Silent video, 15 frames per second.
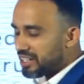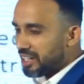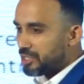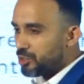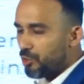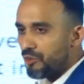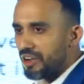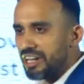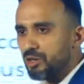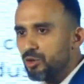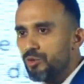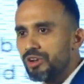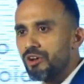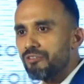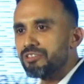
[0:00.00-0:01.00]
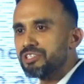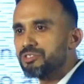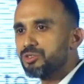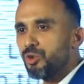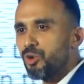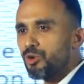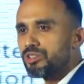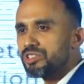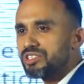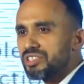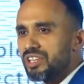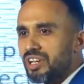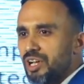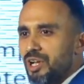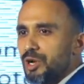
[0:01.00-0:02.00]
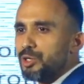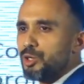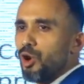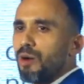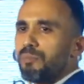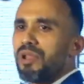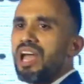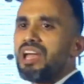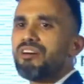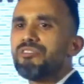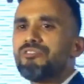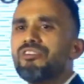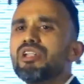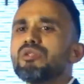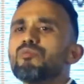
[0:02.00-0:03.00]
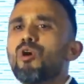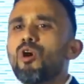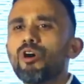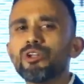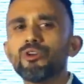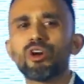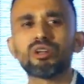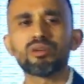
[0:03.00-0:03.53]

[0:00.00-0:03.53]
you went to one of the stores to apply a film on your